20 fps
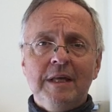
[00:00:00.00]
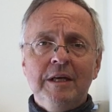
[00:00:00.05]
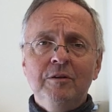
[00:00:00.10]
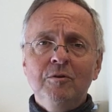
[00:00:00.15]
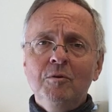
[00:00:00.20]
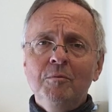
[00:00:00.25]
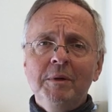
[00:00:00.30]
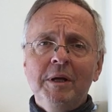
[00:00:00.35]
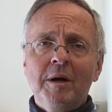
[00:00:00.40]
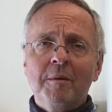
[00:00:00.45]

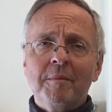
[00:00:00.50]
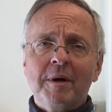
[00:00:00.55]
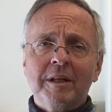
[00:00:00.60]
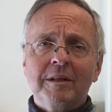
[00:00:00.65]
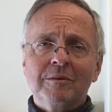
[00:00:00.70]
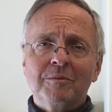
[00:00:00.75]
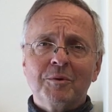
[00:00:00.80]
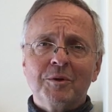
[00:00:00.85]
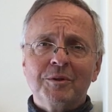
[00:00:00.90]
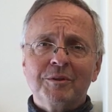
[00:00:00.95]
And normally our
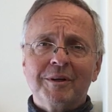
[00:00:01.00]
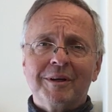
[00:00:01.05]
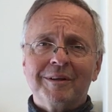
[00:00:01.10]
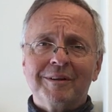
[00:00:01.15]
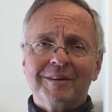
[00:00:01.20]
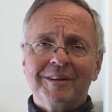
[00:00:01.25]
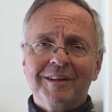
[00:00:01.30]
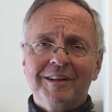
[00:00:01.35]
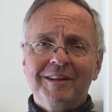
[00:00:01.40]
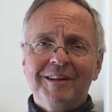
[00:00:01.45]
minds
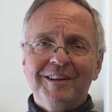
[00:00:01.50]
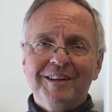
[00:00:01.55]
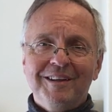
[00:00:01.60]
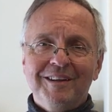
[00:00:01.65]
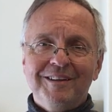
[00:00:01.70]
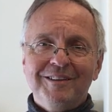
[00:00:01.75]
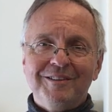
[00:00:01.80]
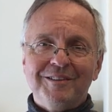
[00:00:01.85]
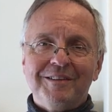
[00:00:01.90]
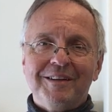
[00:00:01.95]
wander
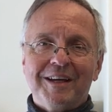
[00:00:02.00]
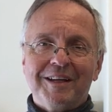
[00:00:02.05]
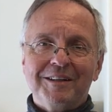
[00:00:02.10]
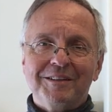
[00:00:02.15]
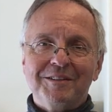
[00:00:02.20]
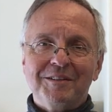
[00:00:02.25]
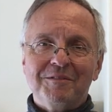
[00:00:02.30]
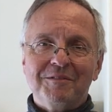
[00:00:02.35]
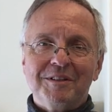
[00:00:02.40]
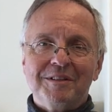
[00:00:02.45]
to
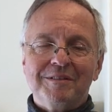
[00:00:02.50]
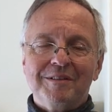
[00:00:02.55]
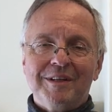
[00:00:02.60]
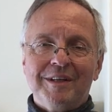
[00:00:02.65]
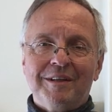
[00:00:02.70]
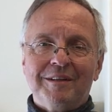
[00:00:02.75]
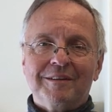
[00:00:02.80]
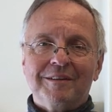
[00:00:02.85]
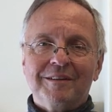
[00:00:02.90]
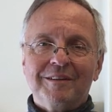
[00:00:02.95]

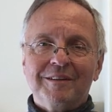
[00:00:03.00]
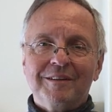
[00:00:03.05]
negativity,